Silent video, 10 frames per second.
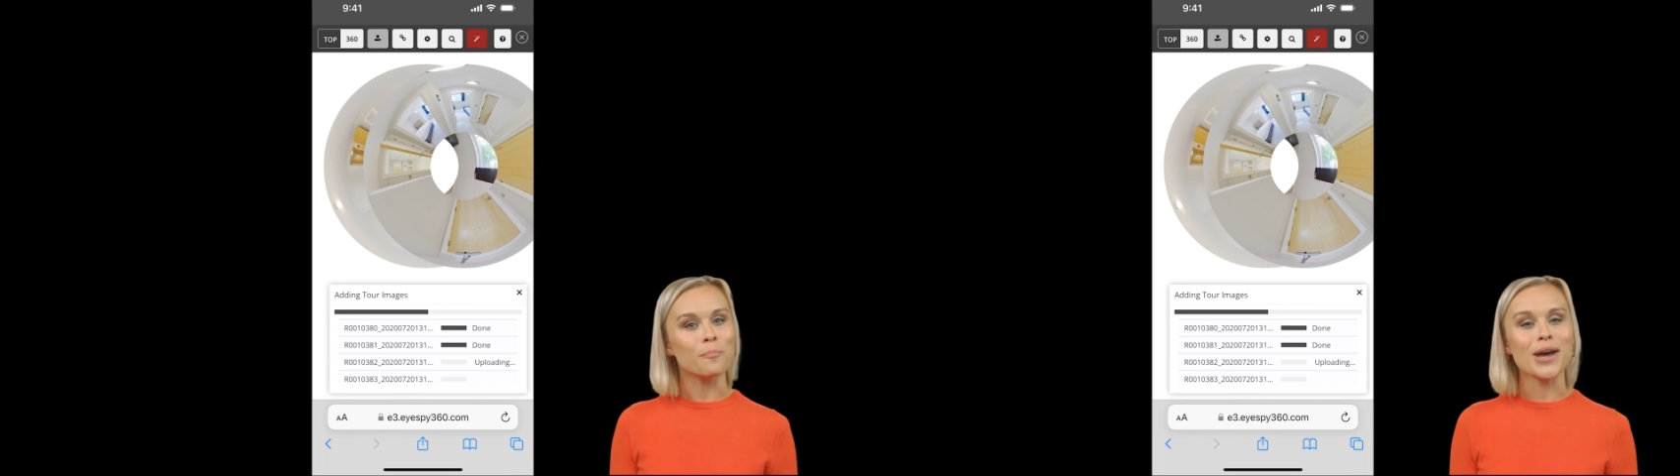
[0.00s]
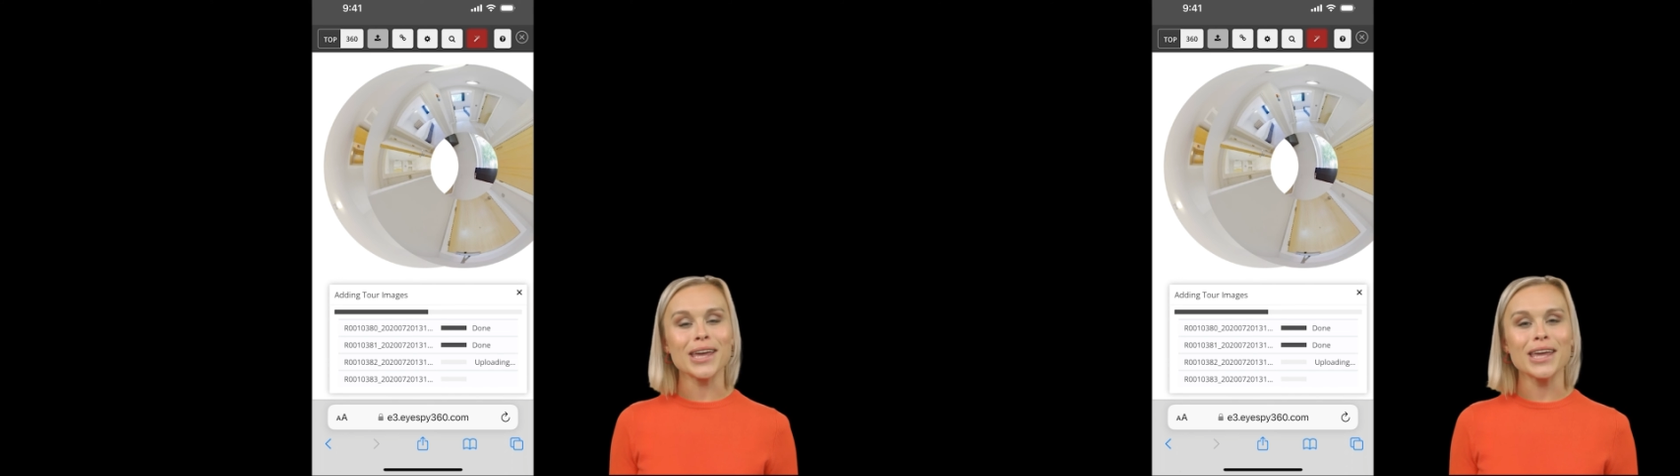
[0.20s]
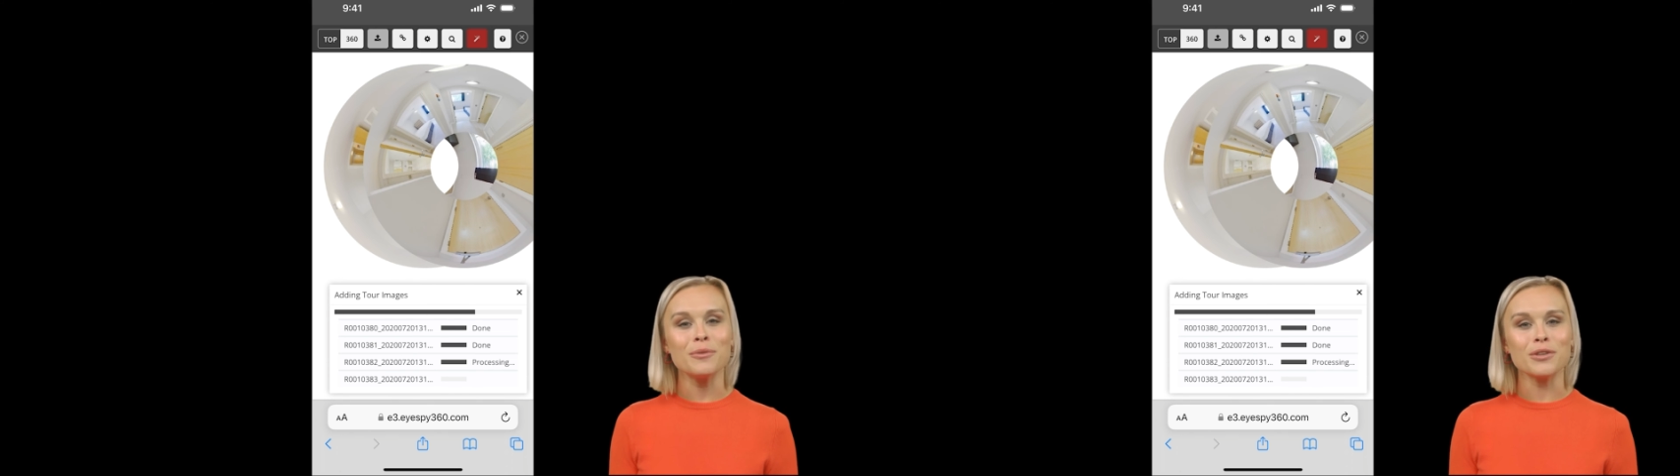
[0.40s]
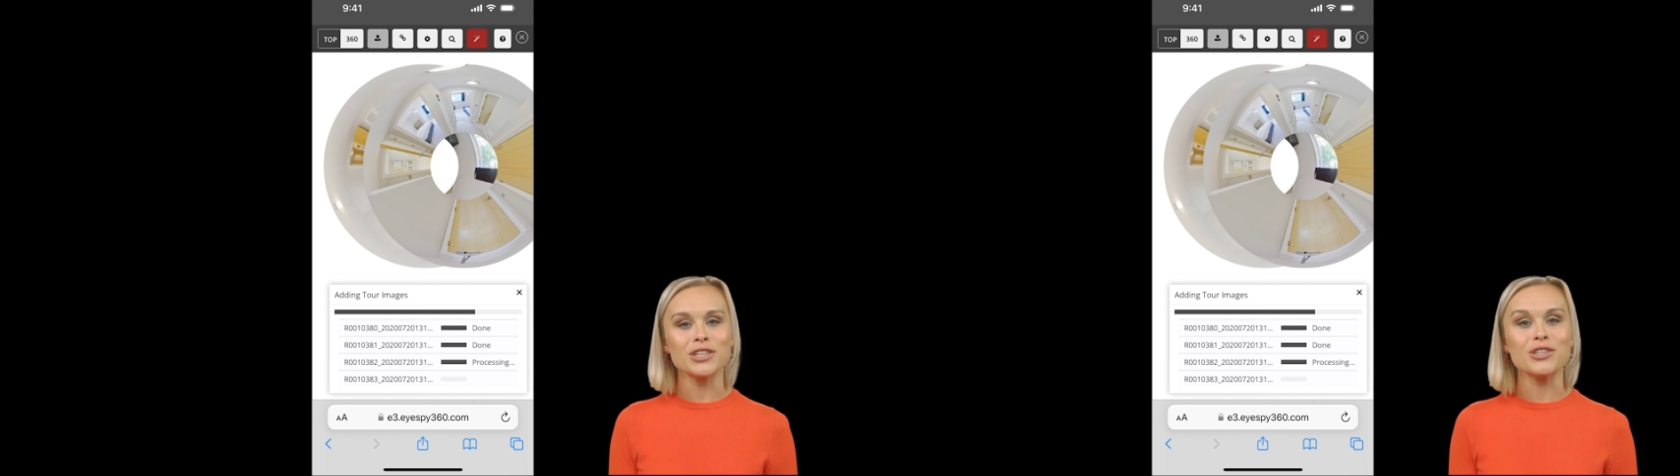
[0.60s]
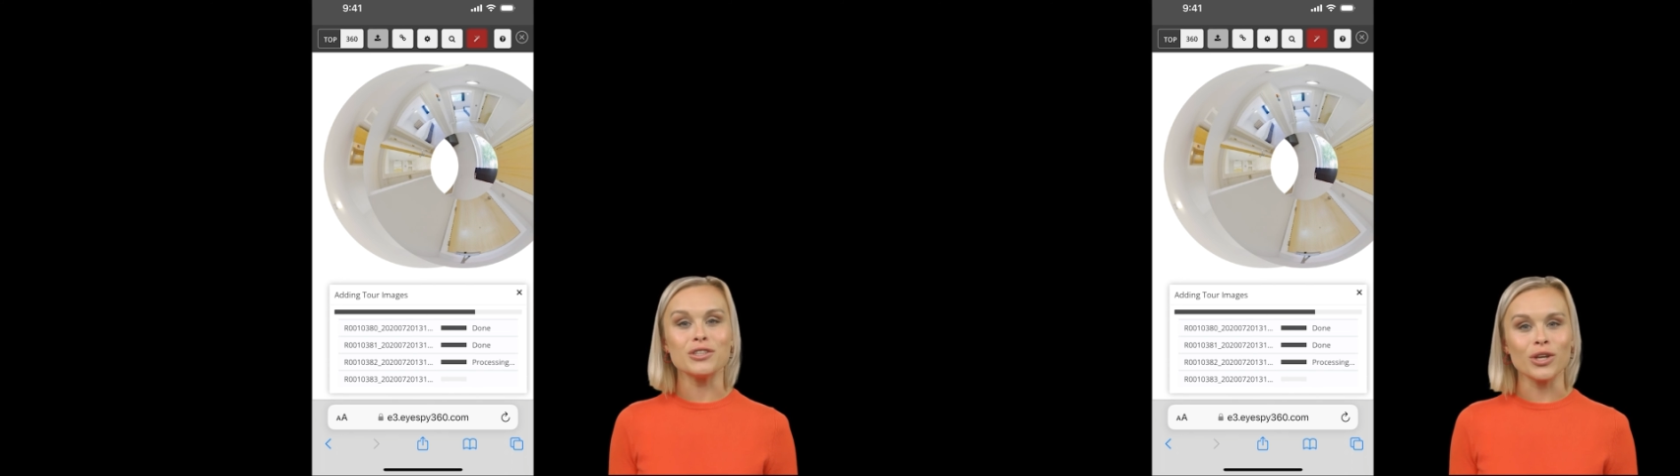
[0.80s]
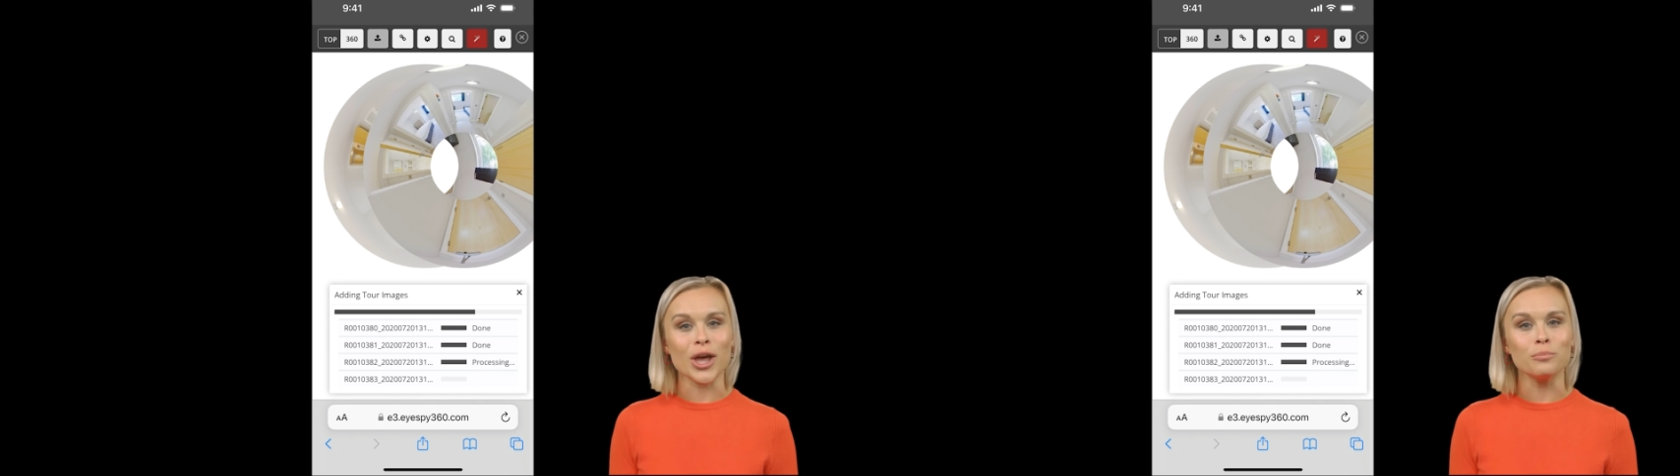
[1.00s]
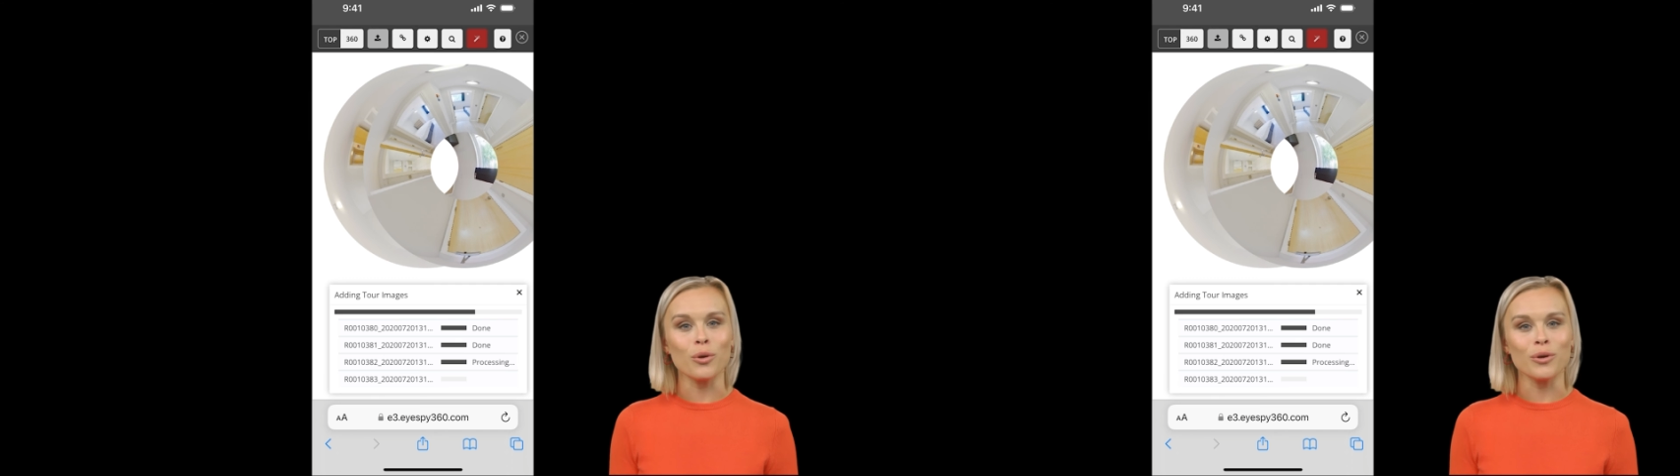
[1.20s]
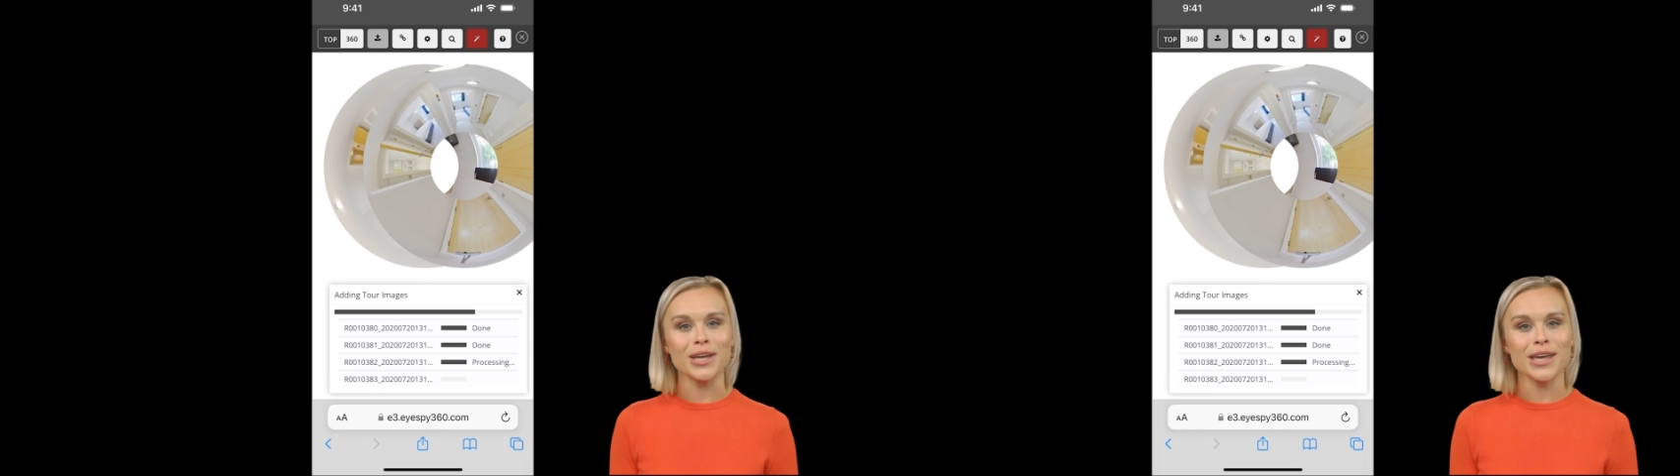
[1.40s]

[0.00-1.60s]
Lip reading: many images you're uploading